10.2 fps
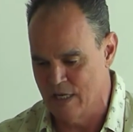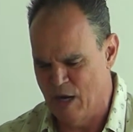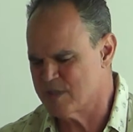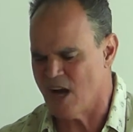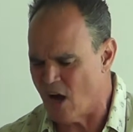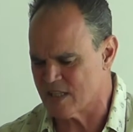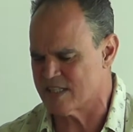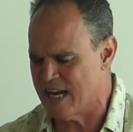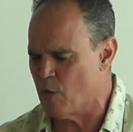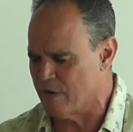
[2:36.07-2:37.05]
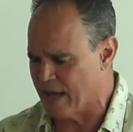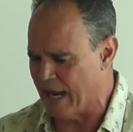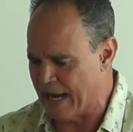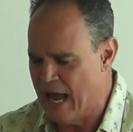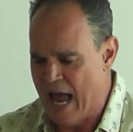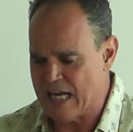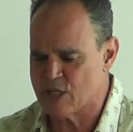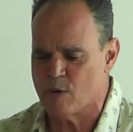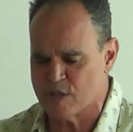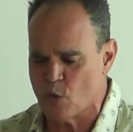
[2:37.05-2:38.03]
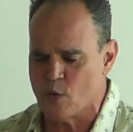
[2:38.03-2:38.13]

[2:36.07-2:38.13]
It was hard to tell with Gay, as he was